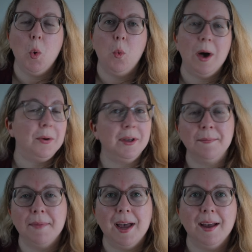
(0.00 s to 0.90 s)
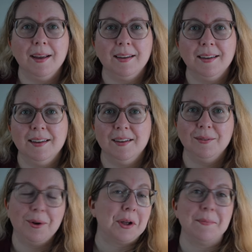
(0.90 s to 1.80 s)
Welcome back.
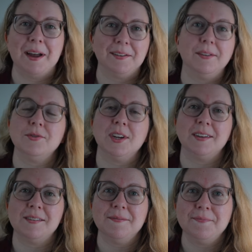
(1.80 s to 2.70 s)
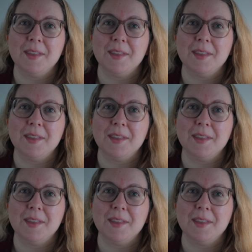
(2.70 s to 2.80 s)
Welcome back to the channel.